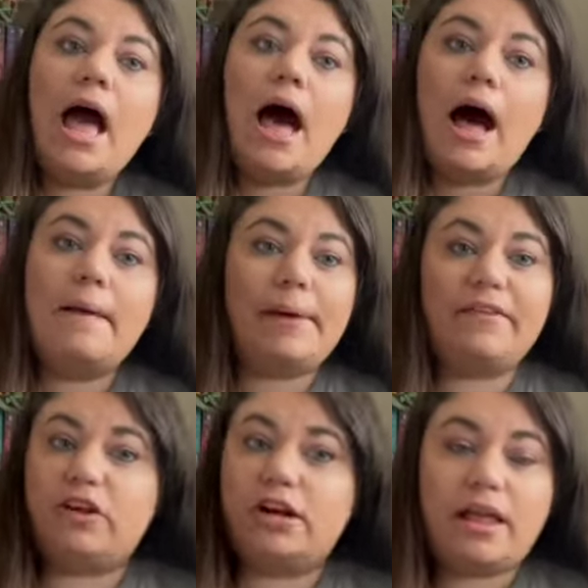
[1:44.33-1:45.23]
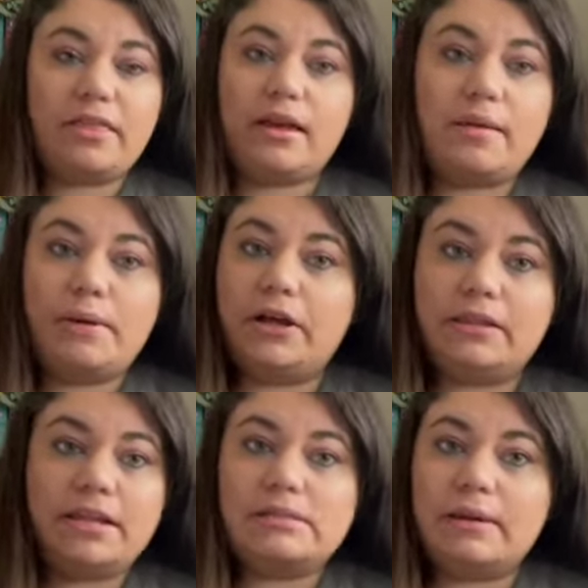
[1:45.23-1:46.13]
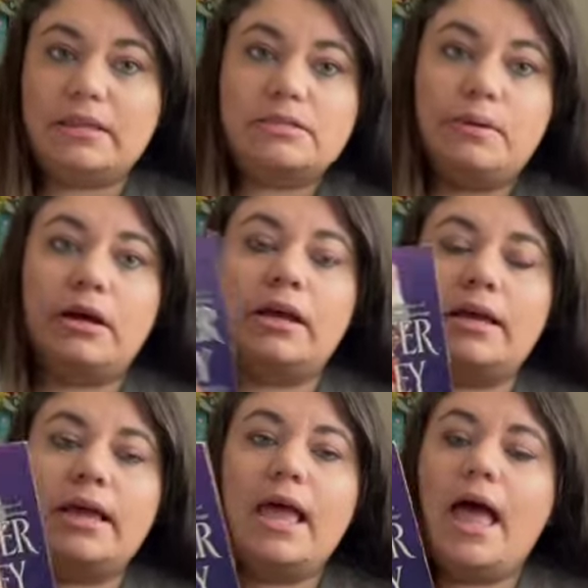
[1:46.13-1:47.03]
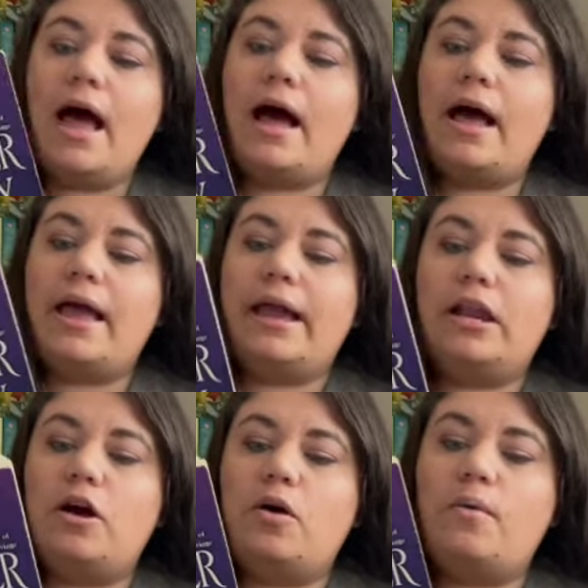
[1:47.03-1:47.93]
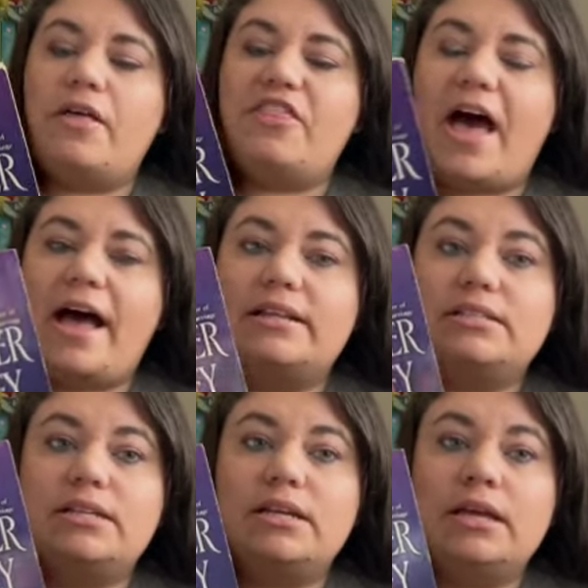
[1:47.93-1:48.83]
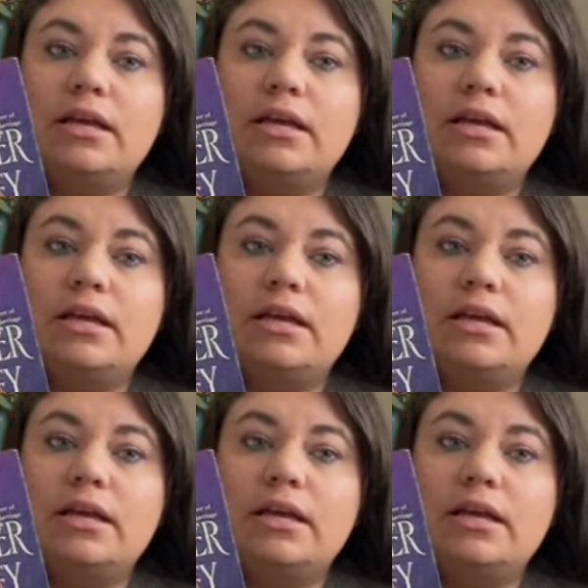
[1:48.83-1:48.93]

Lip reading: I have heard nothing but good things about this book. I know that